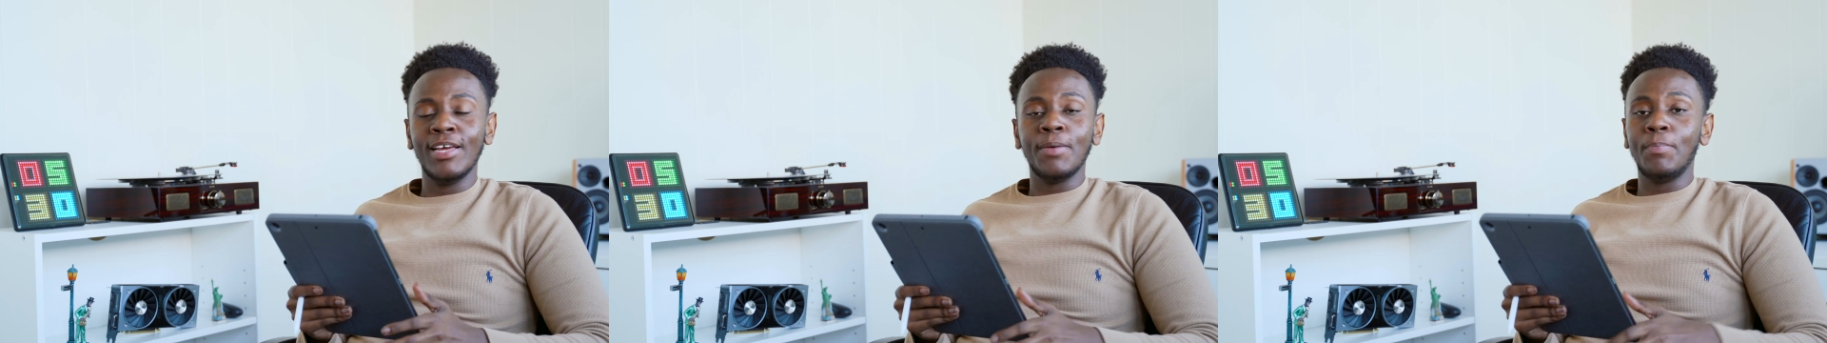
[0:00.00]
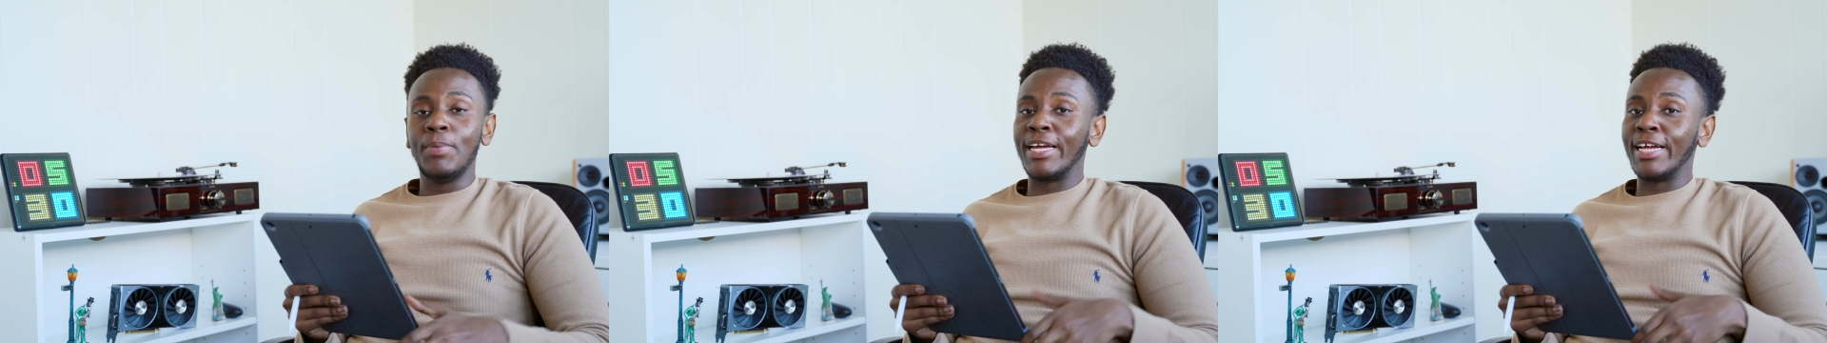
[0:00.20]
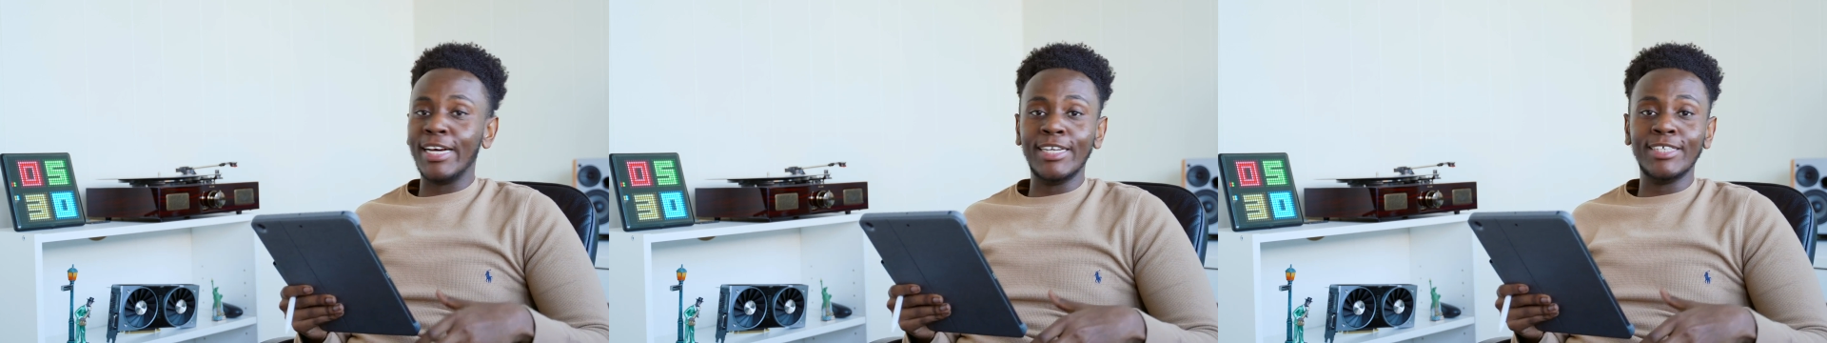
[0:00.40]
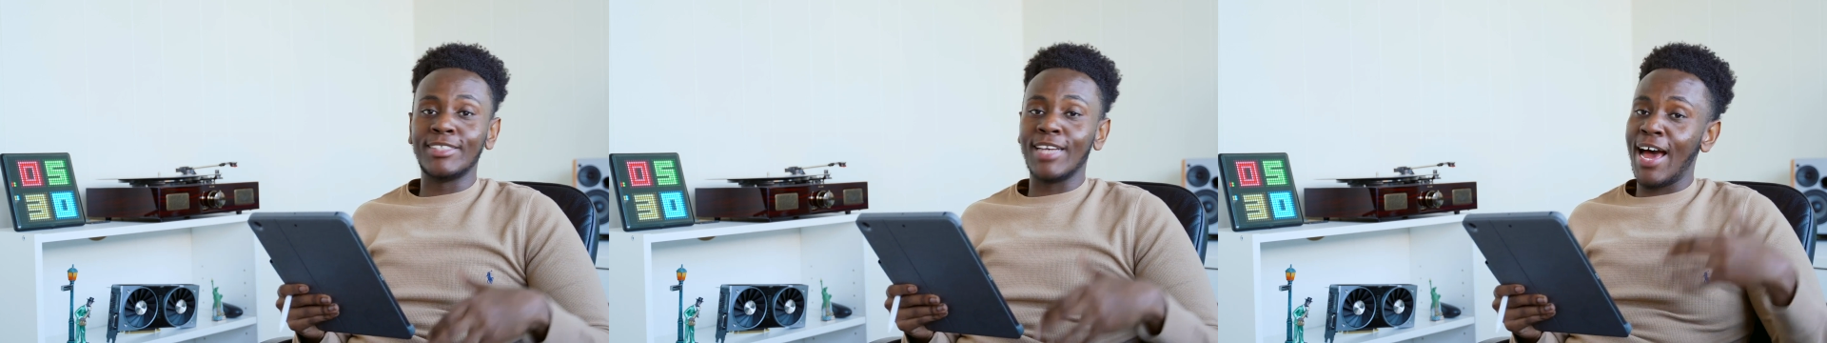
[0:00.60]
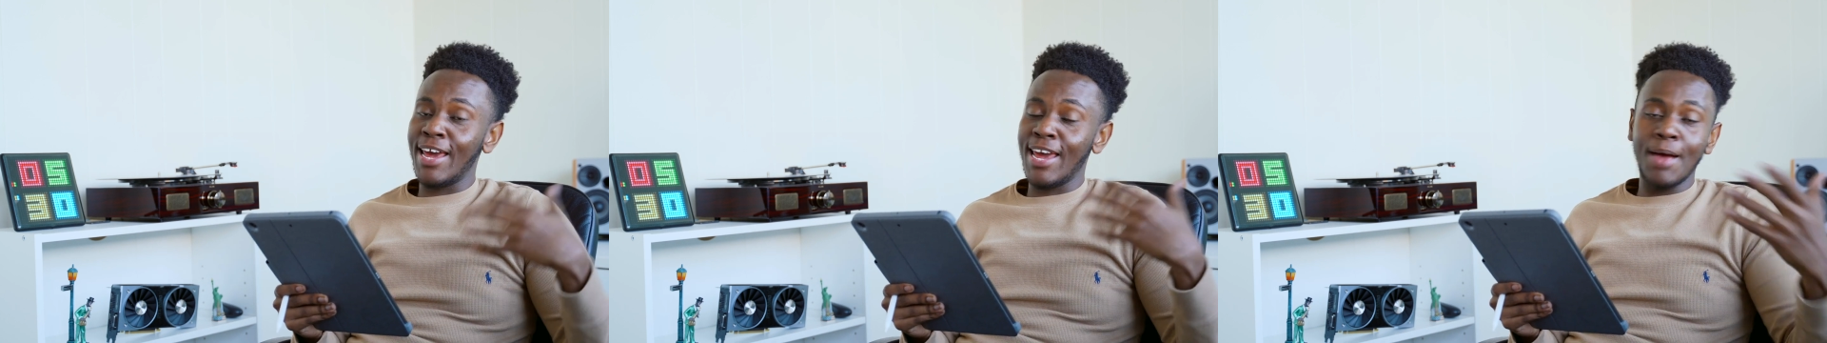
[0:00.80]
because
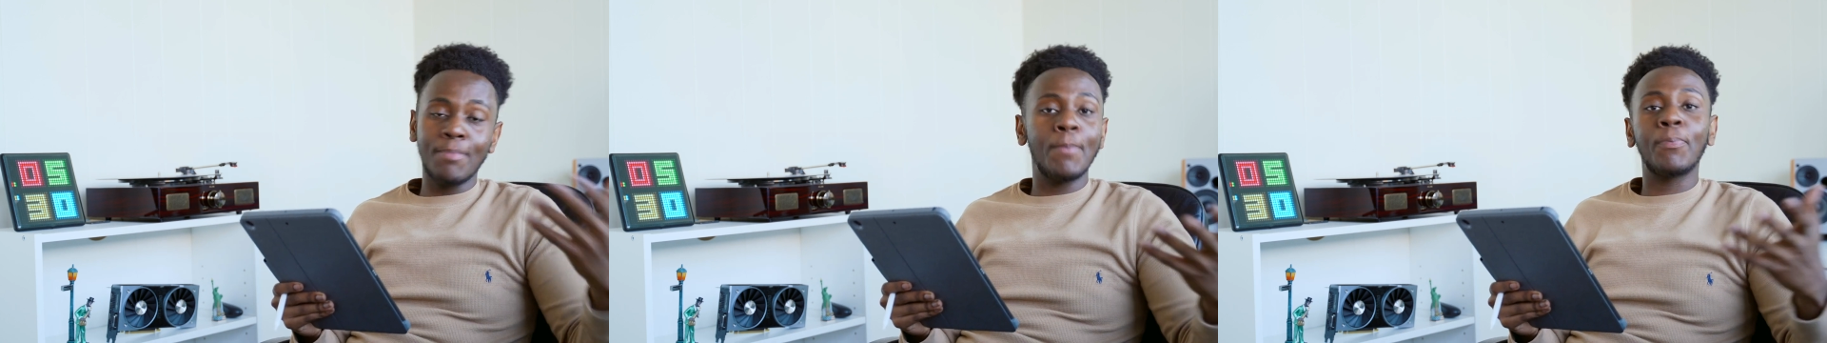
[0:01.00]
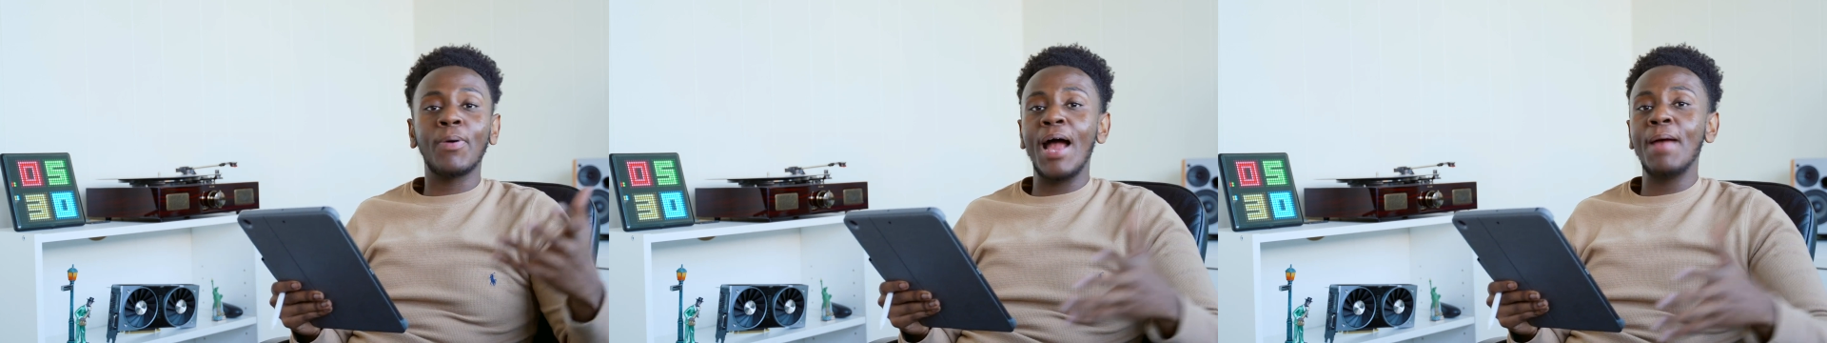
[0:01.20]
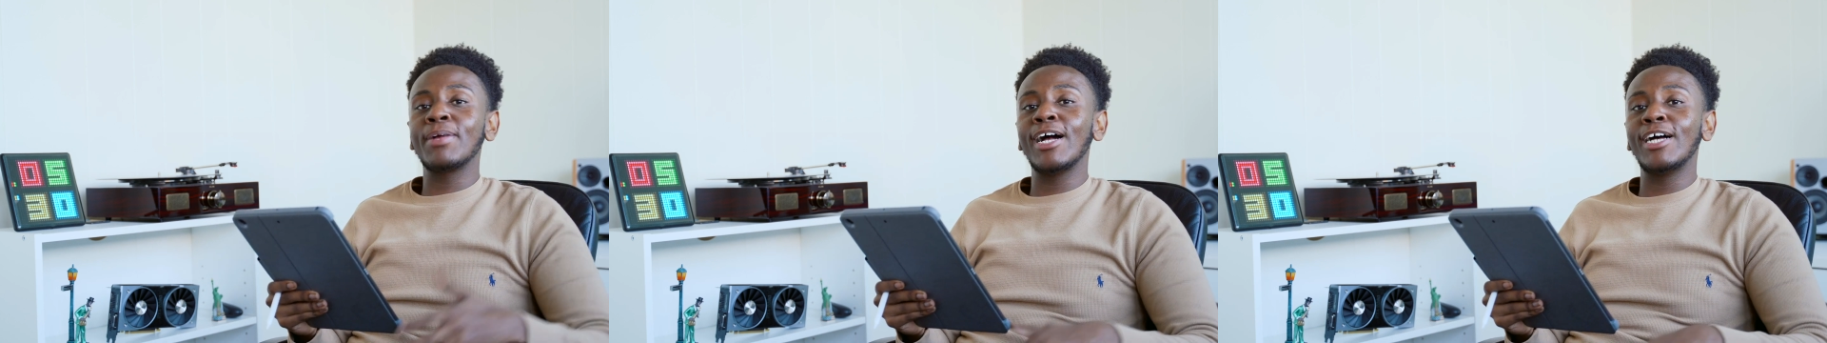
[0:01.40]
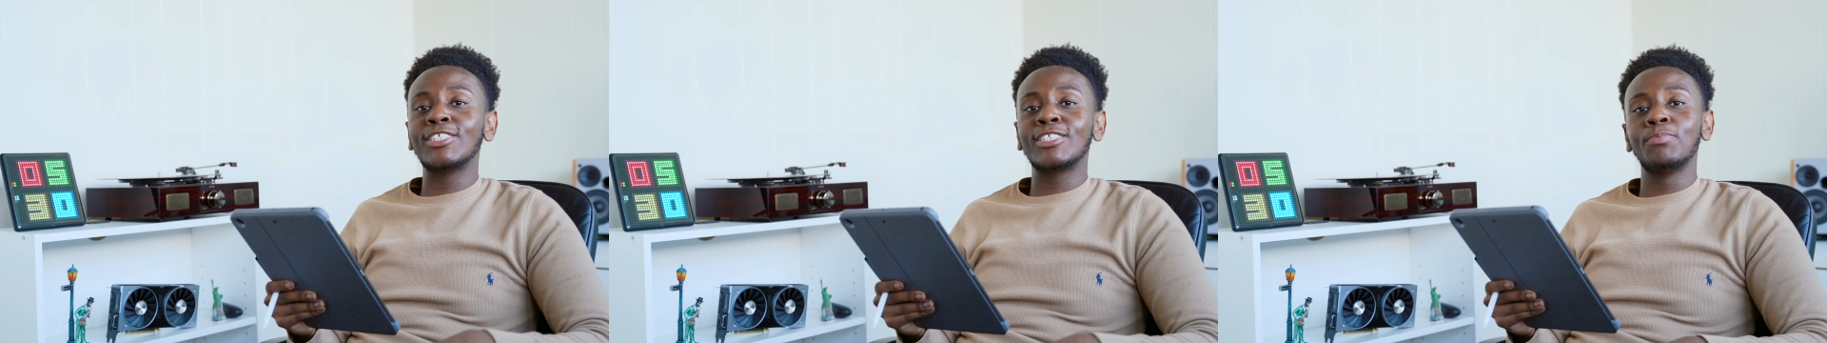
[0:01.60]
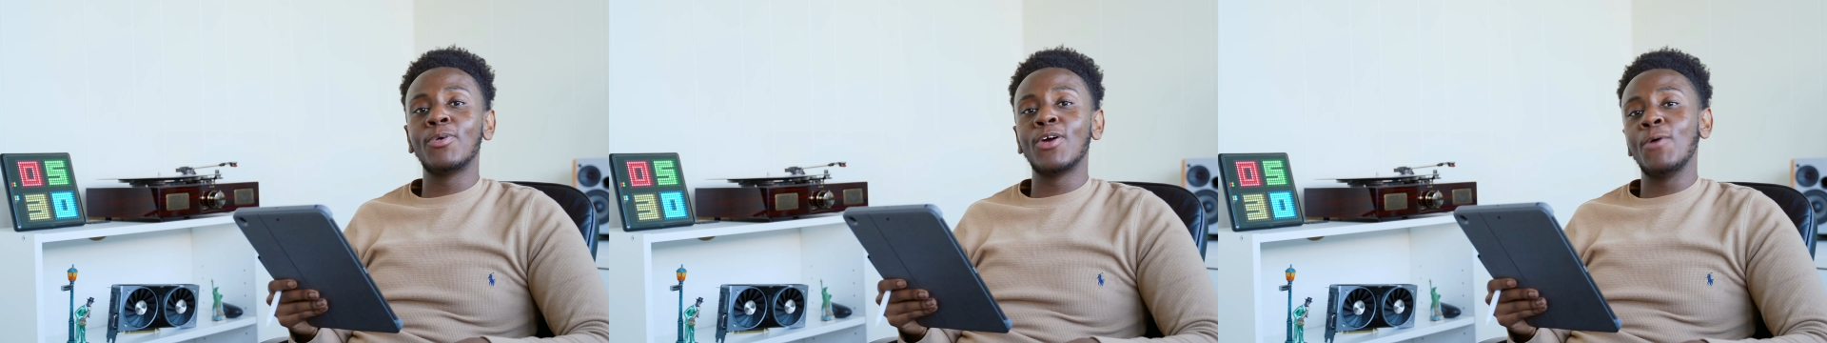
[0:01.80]
I am a Prime
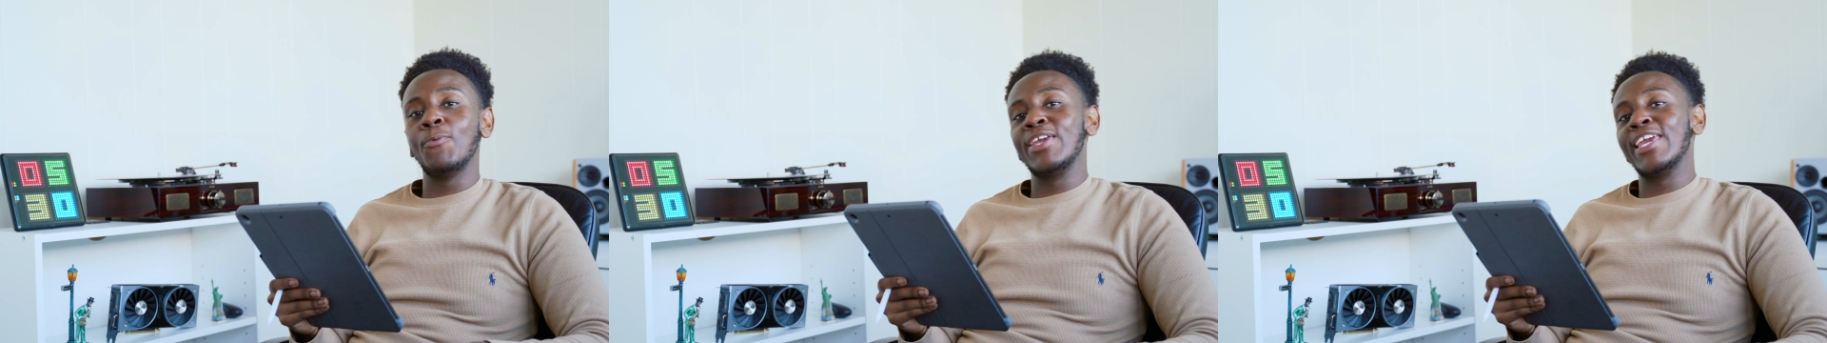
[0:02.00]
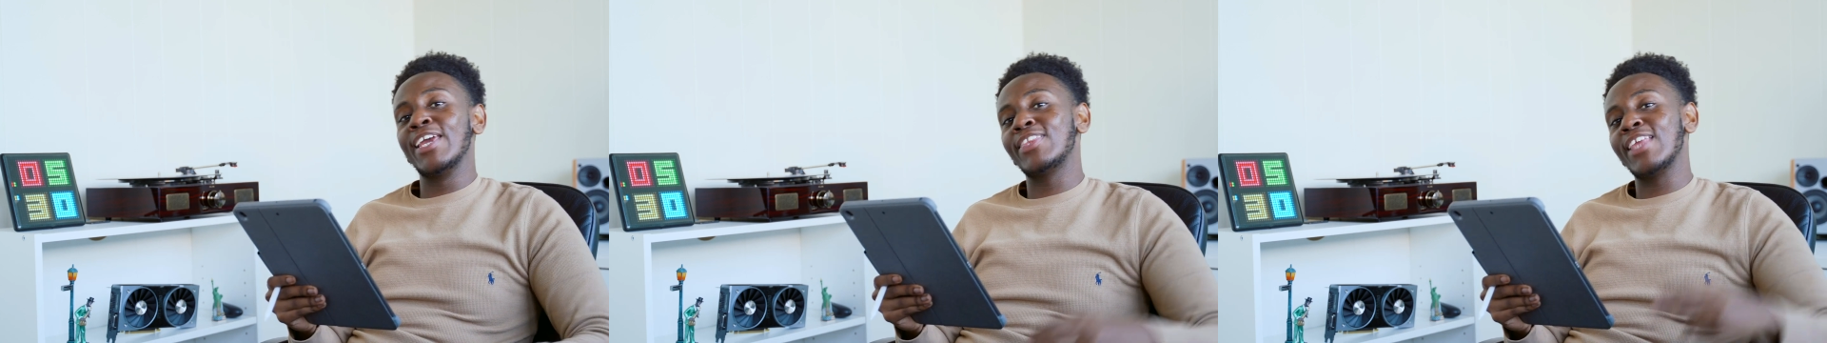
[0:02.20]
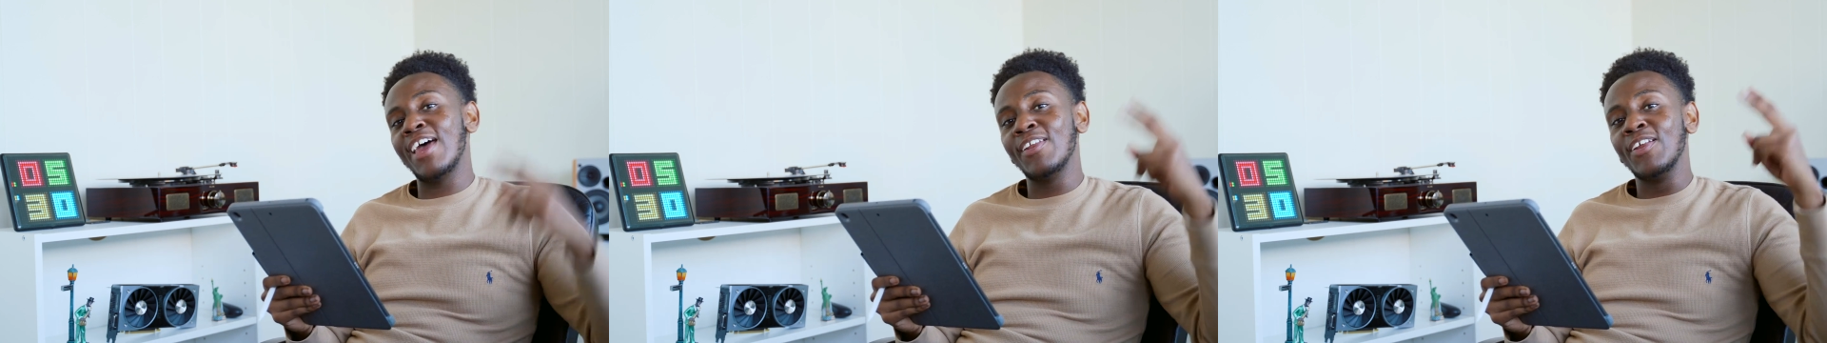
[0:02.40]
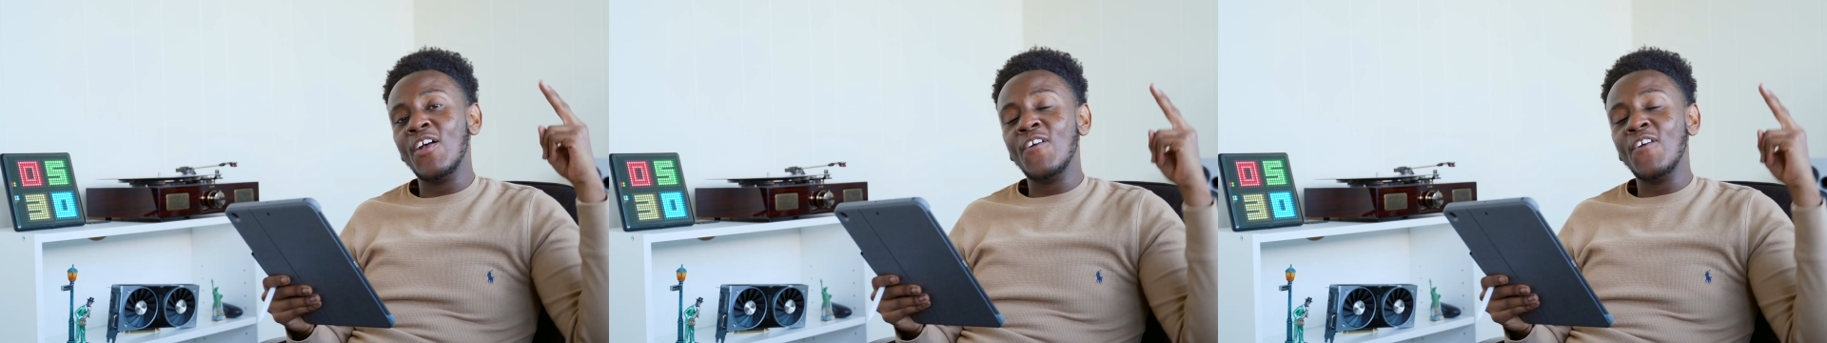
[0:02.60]
customer and we get that